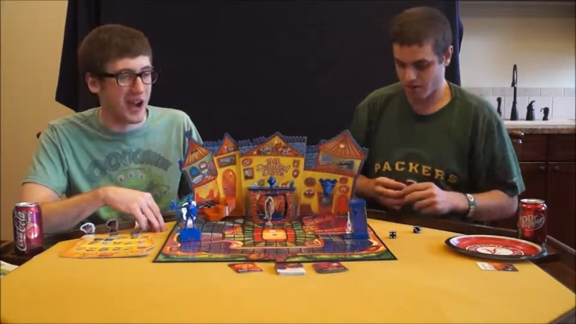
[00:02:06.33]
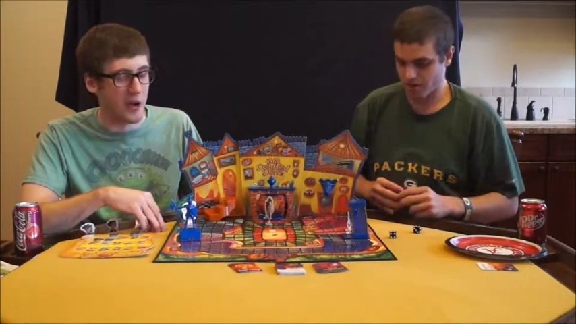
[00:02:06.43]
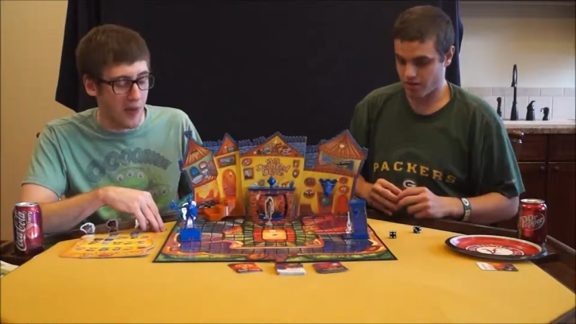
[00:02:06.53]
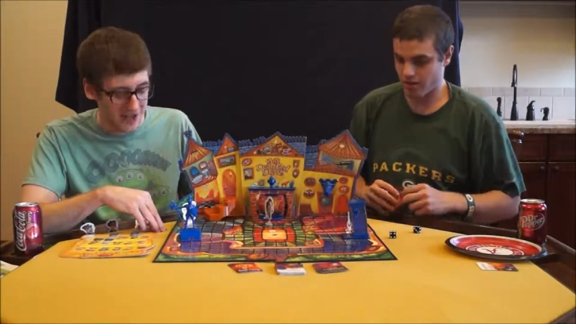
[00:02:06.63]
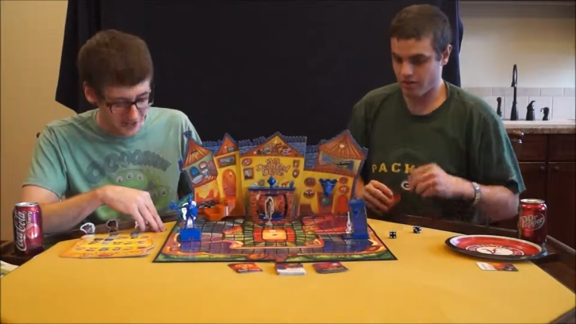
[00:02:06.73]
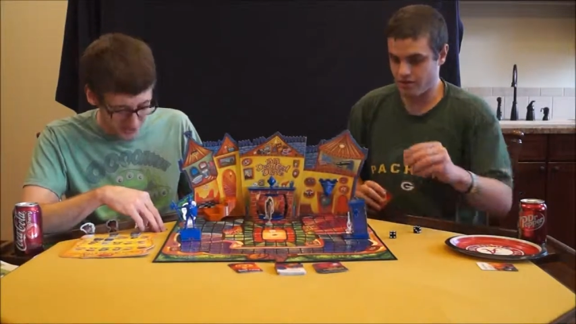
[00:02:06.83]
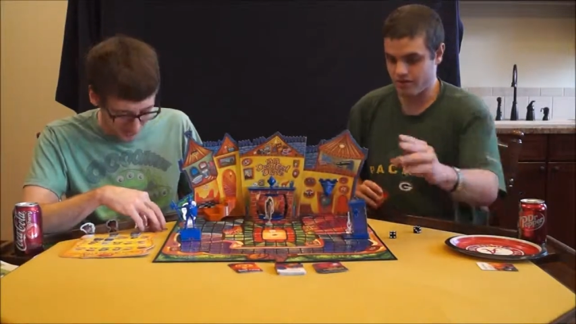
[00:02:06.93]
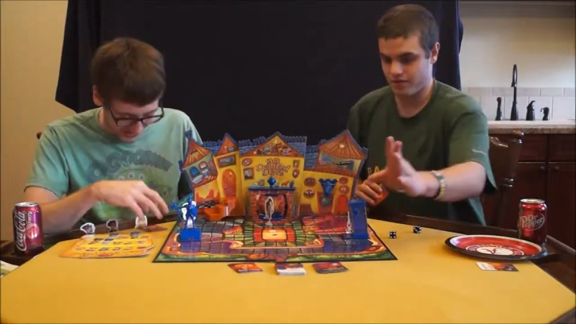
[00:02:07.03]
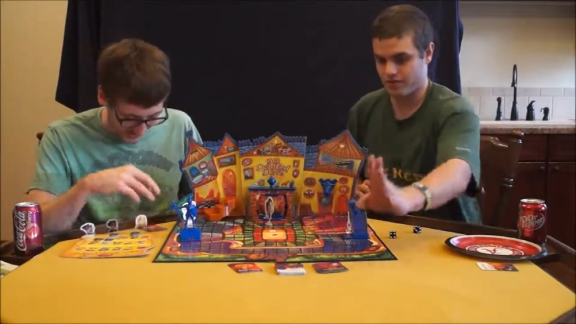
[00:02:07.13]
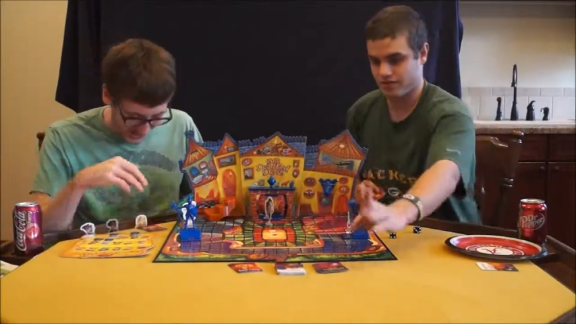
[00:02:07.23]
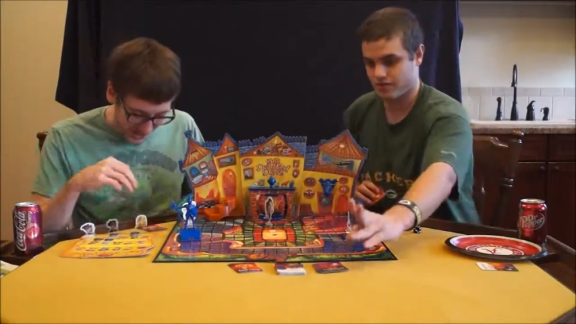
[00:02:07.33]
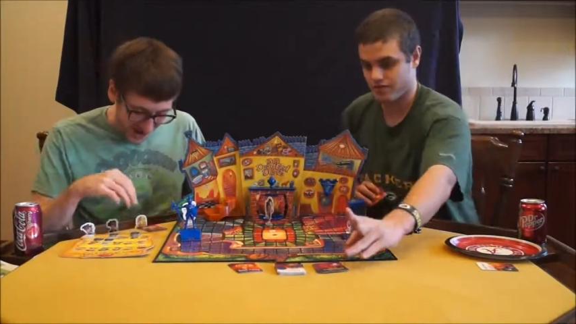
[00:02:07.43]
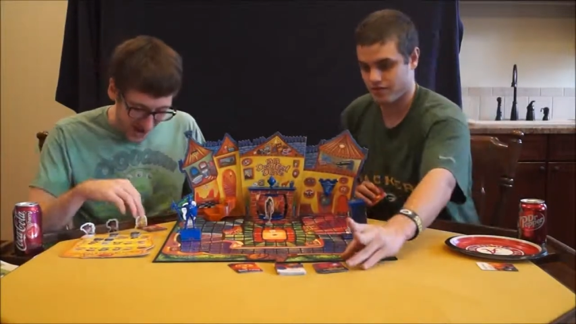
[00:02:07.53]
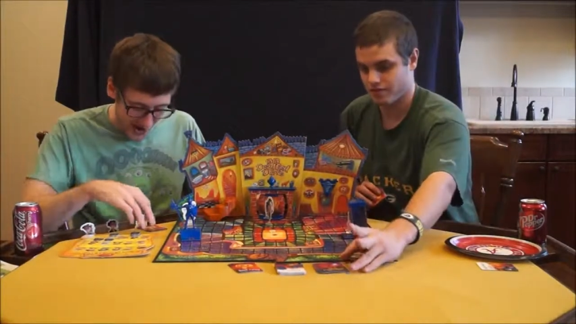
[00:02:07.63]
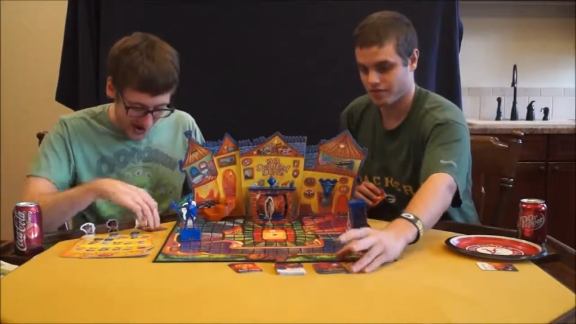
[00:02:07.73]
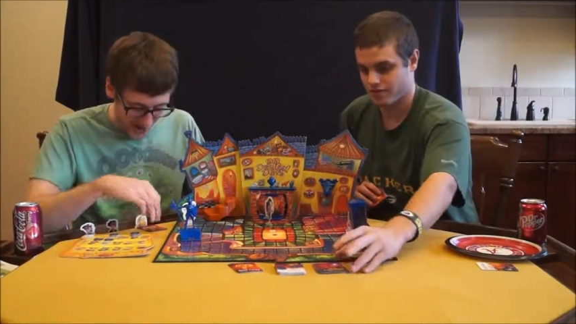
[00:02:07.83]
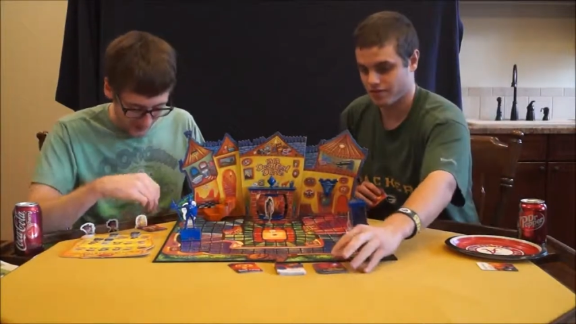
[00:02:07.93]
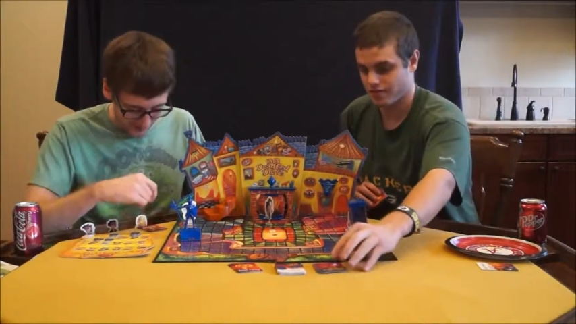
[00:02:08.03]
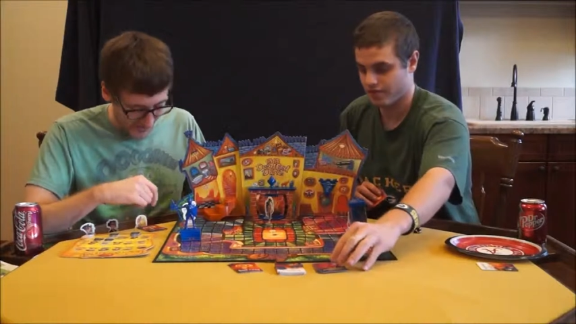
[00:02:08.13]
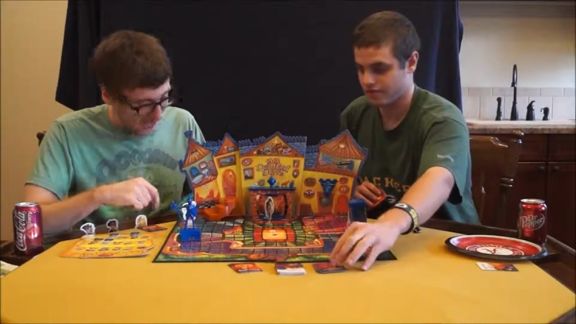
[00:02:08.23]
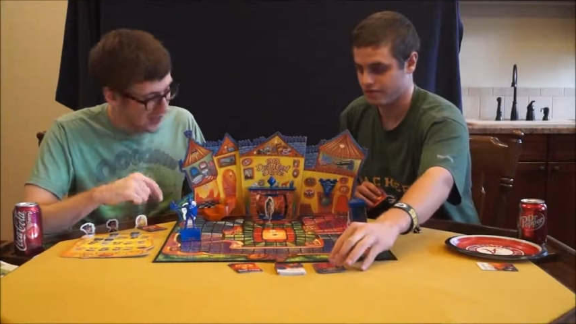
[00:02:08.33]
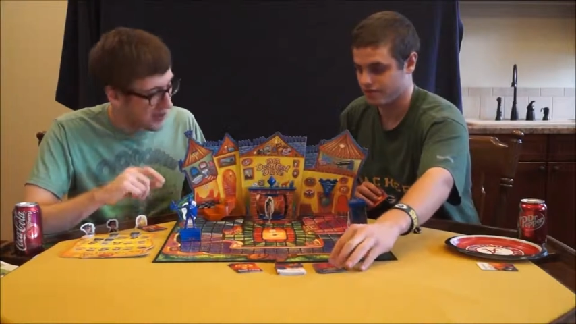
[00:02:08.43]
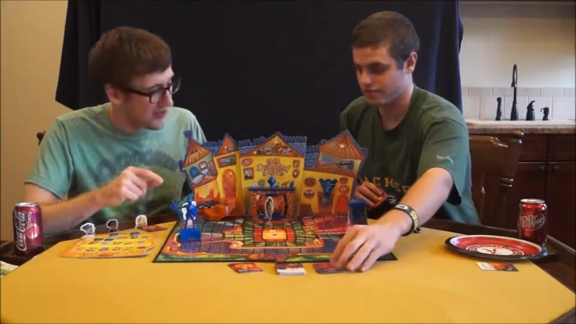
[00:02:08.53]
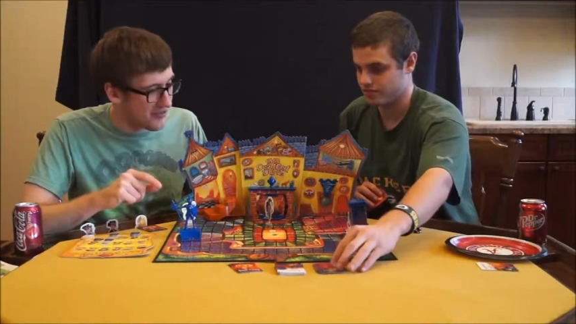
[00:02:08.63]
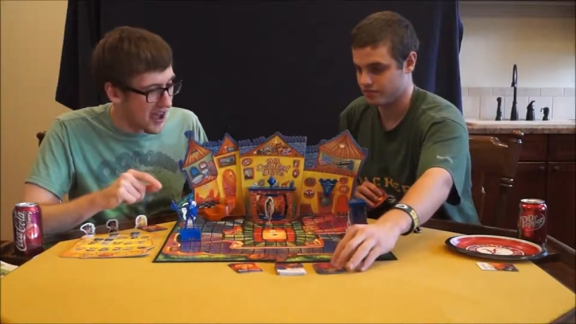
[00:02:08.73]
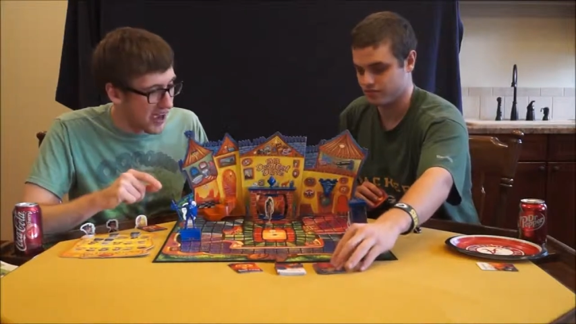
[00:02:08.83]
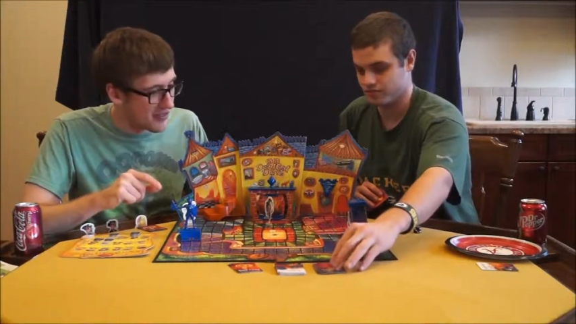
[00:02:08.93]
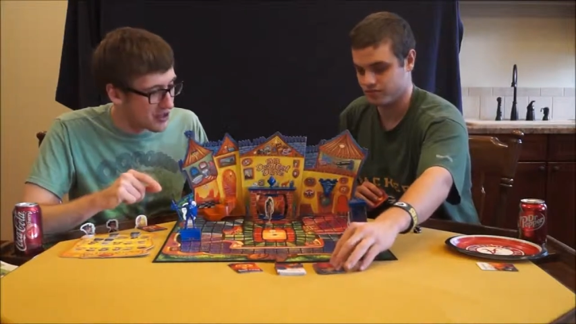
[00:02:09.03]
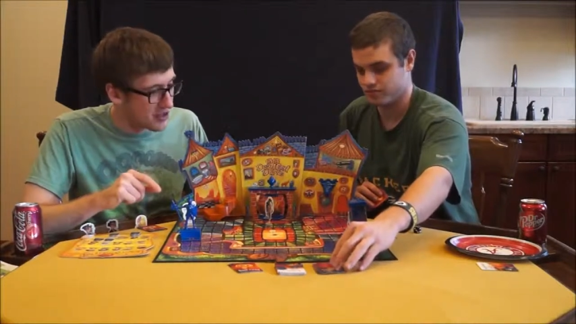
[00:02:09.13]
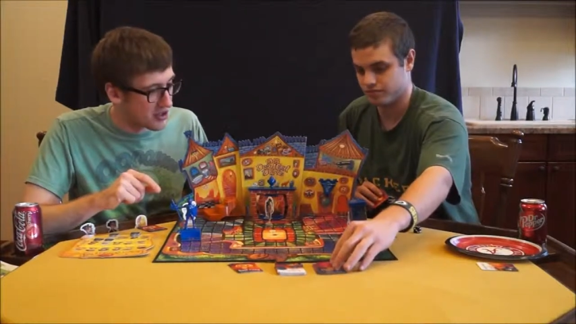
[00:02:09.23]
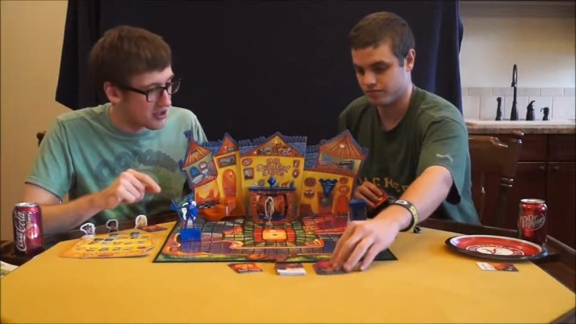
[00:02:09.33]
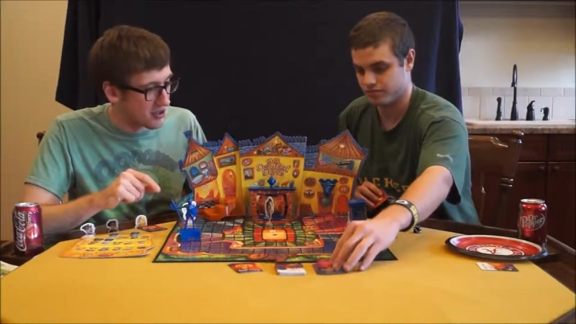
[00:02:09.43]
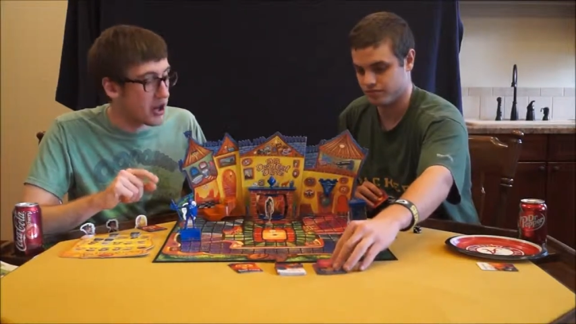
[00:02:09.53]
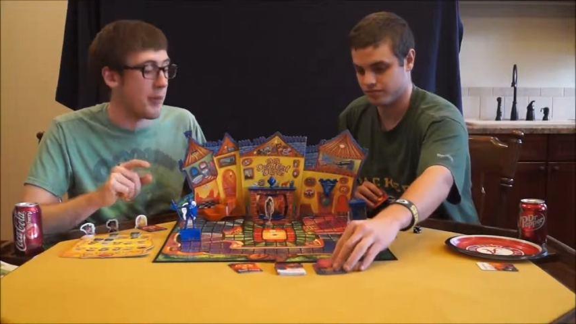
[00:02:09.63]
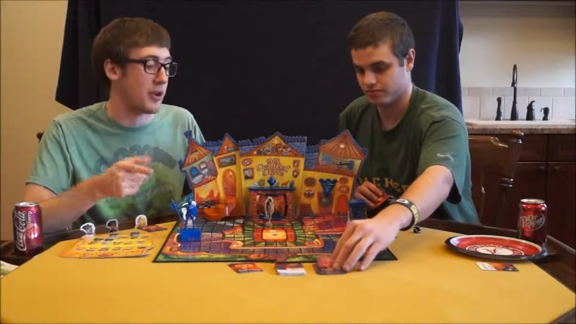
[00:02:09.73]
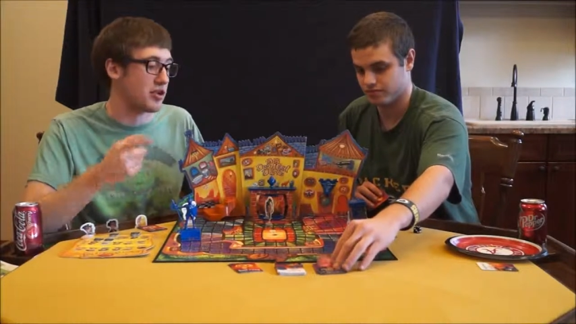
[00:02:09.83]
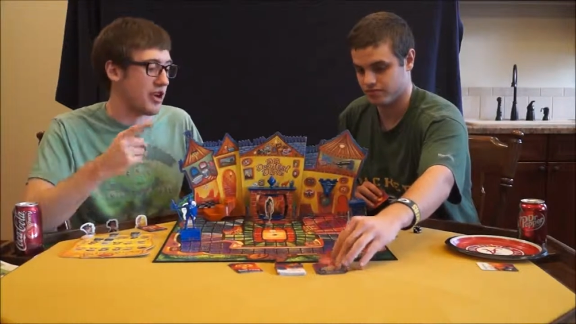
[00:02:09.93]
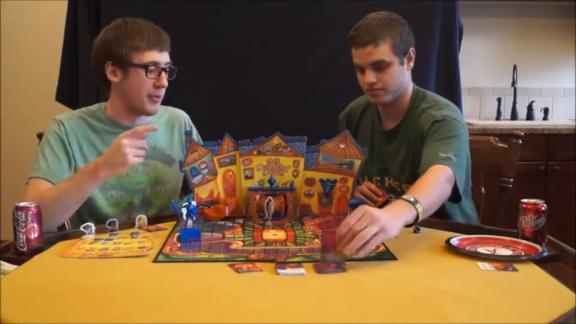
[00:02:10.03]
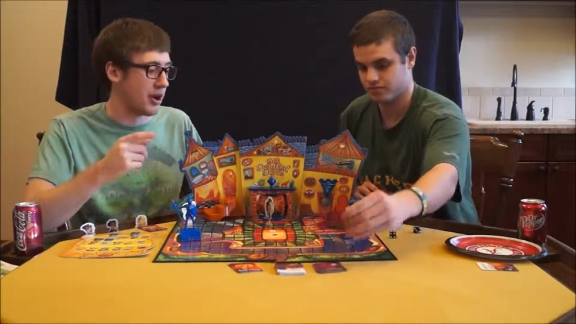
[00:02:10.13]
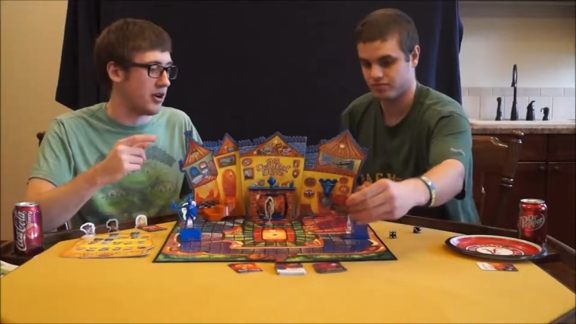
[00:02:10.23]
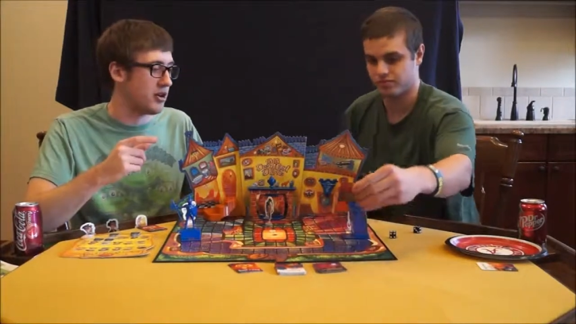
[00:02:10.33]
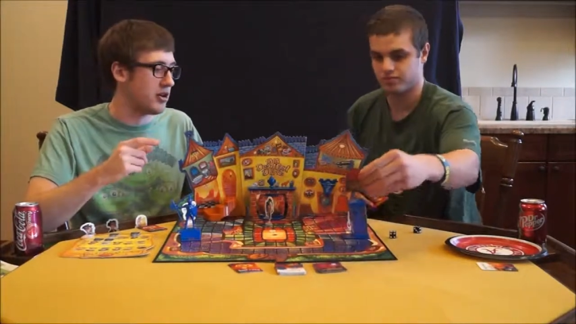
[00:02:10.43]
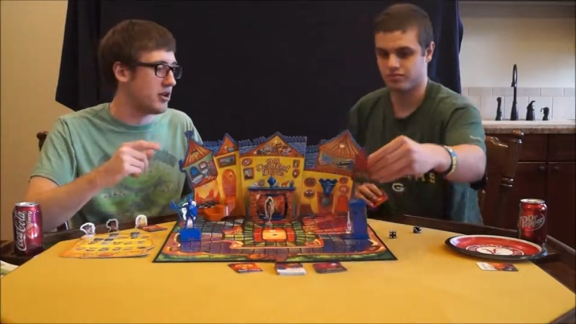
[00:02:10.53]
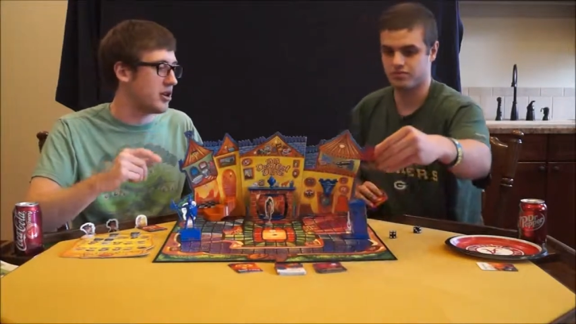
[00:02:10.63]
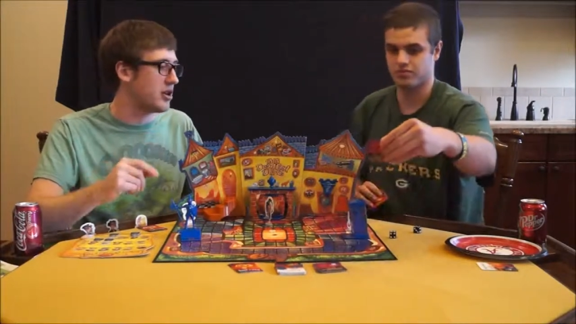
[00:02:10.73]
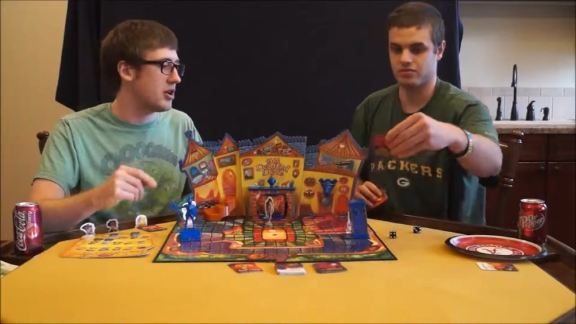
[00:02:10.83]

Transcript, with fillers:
Speaker 1: think I know why he's doing that. Um, and then you have five that you can do. Oh yeah, pick your trap card.